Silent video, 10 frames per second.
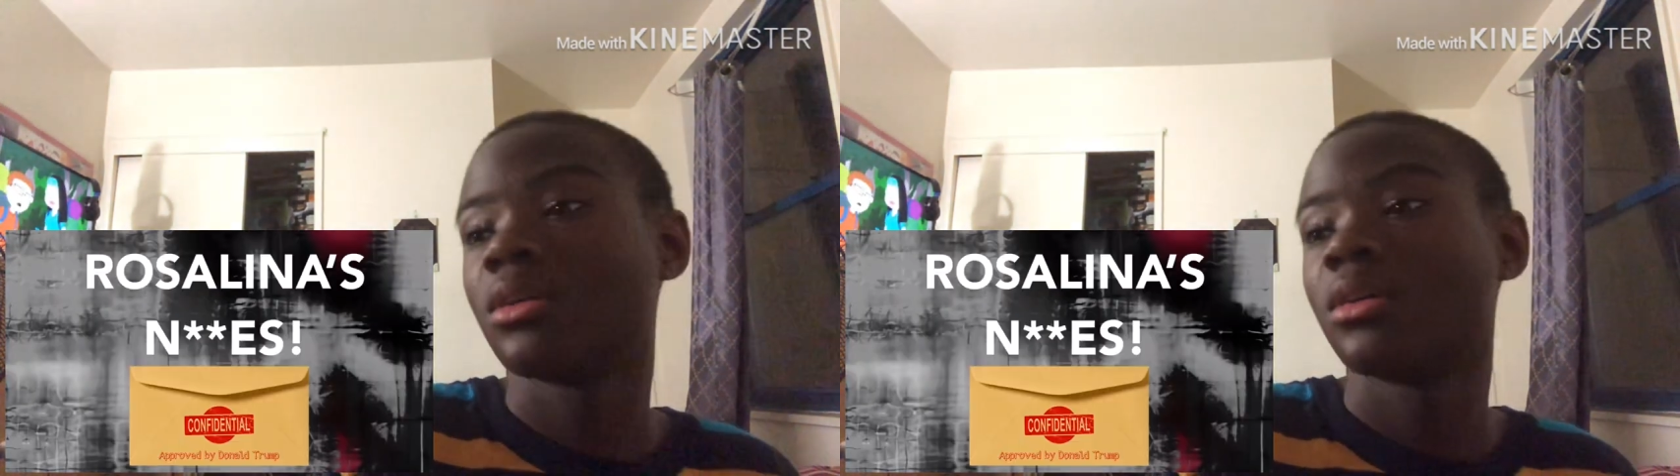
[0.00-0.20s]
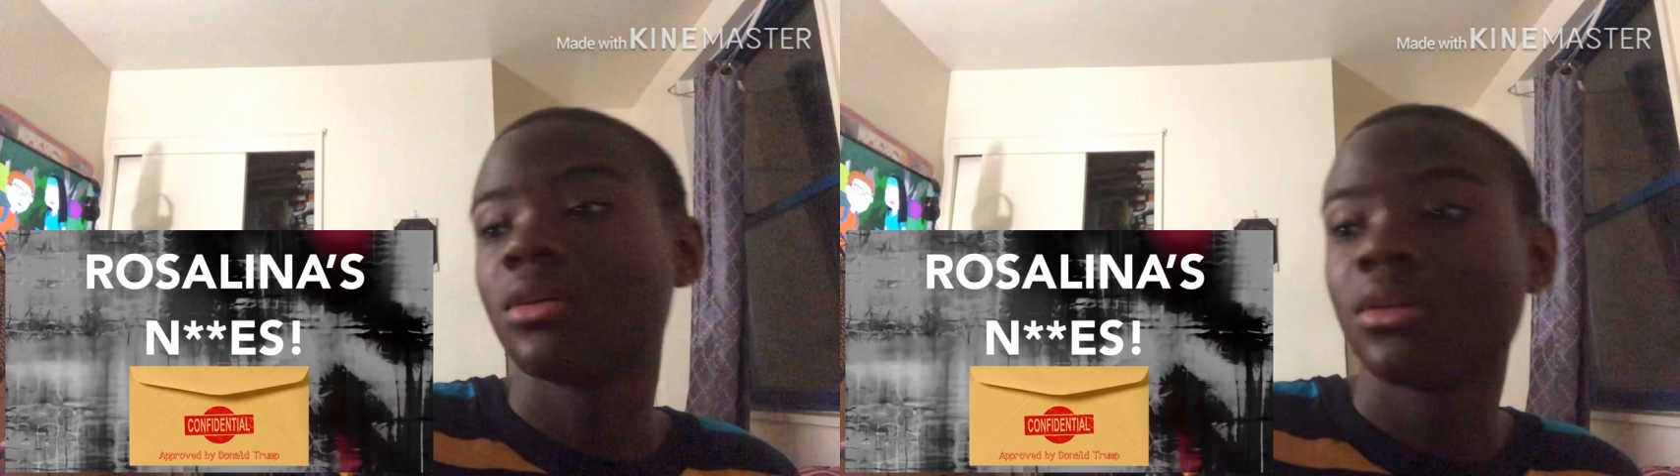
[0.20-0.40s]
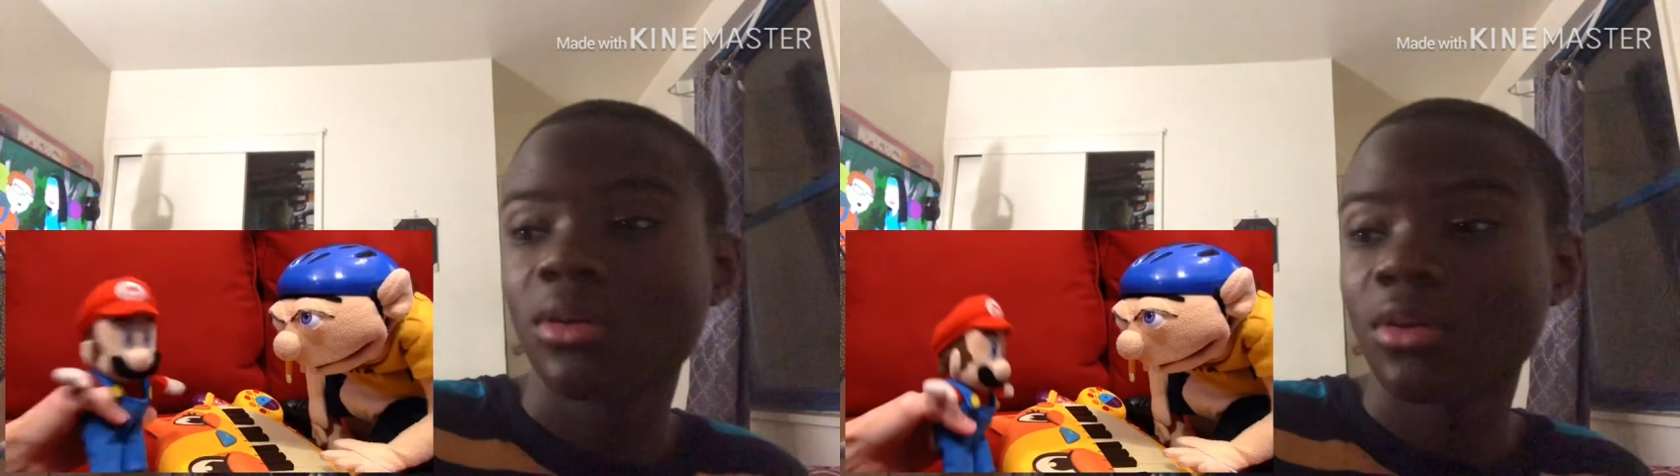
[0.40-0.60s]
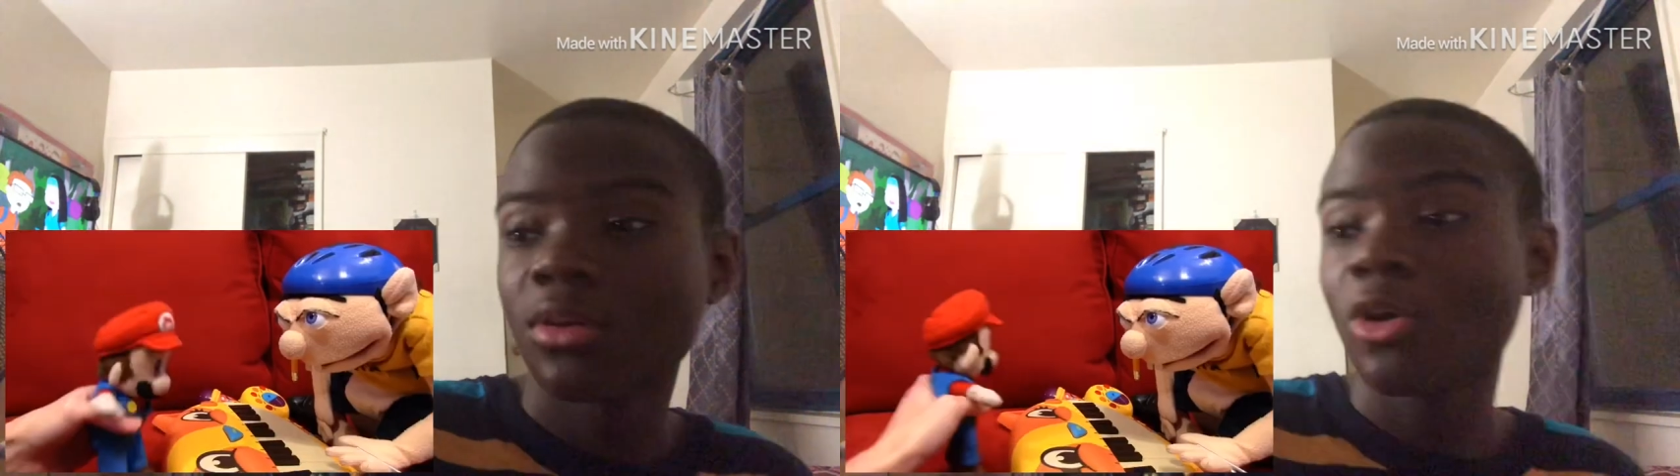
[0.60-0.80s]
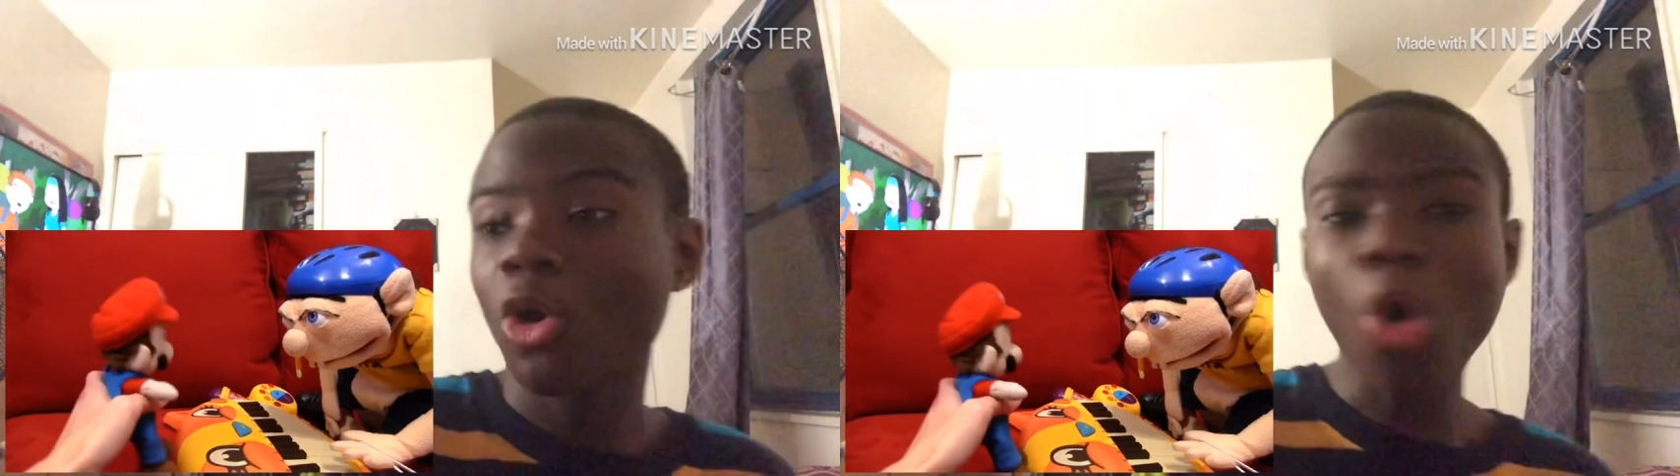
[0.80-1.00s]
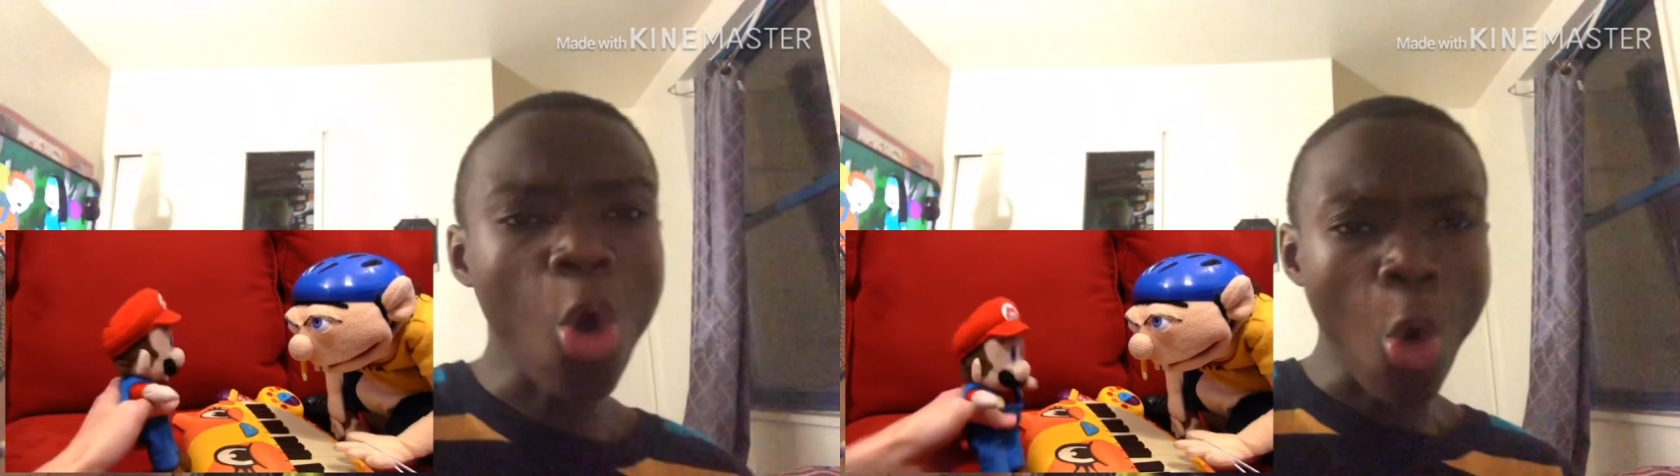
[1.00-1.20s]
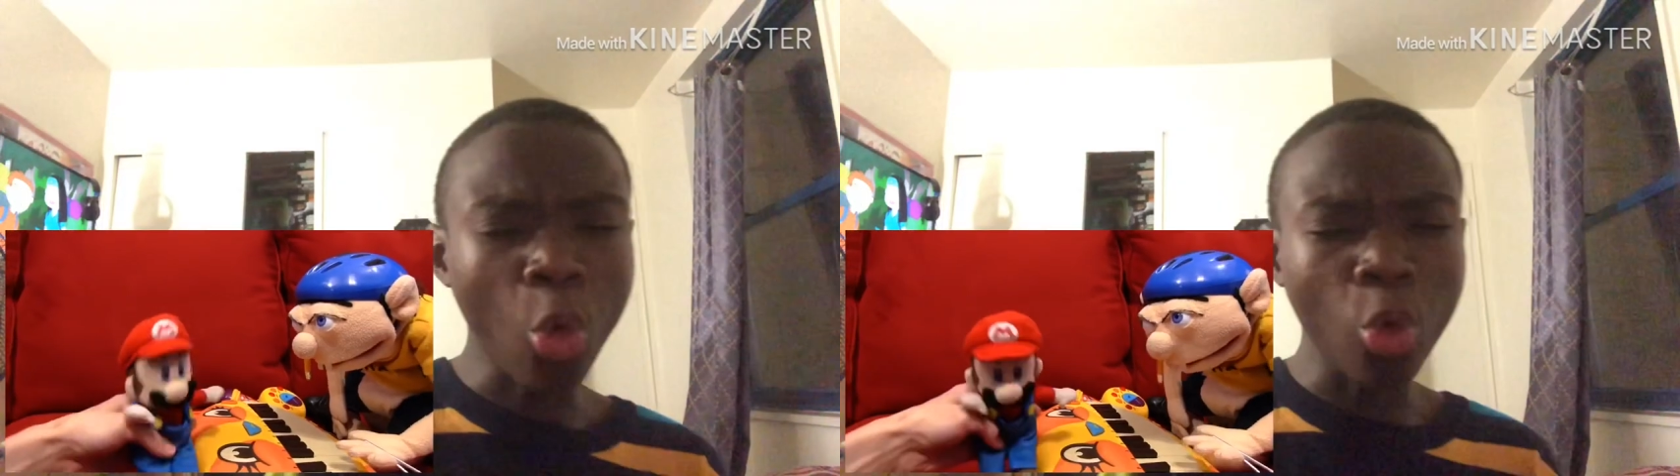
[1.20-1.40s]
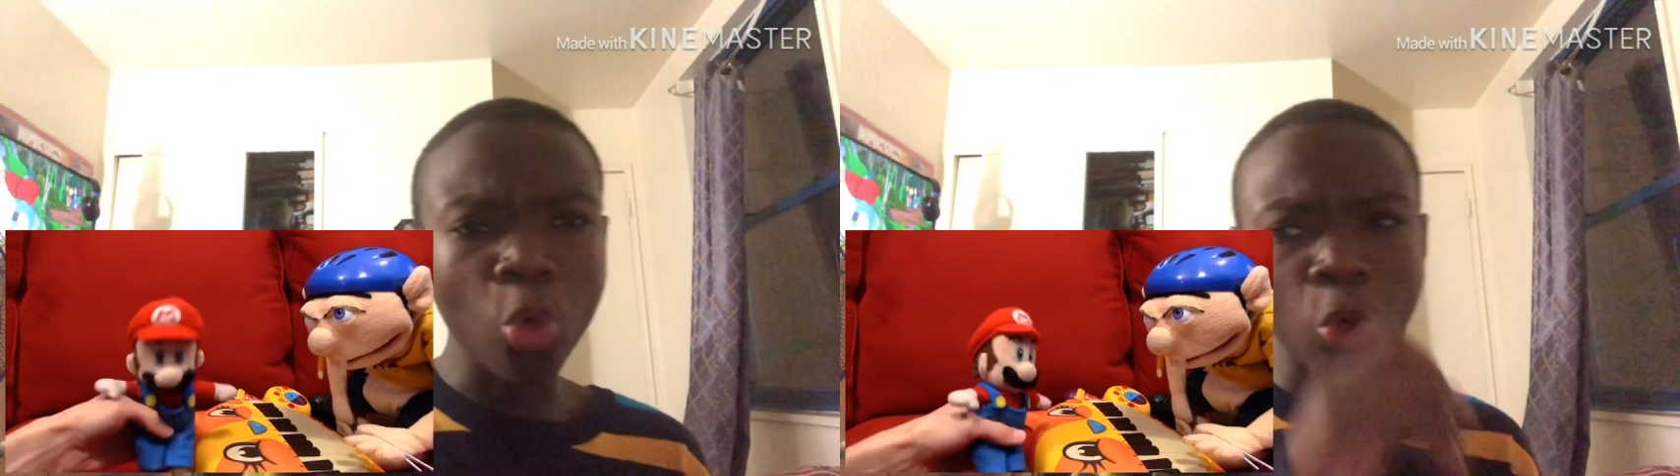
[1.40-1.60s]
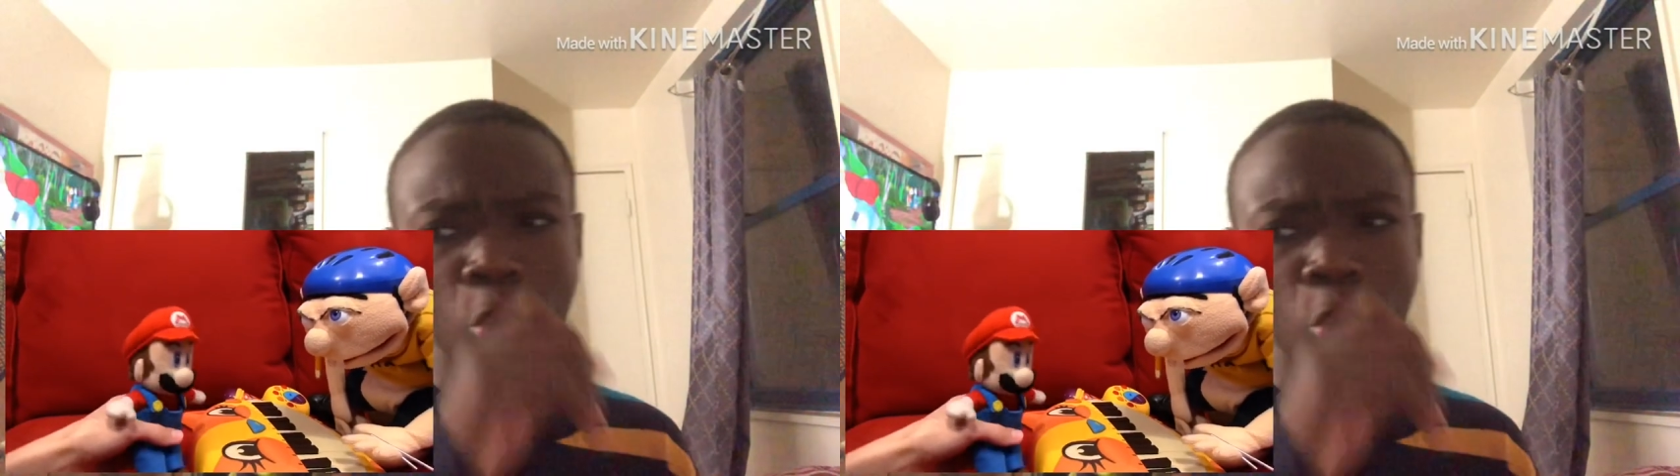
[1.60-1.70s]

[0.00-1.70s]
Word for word: nude. I can do it. It can't be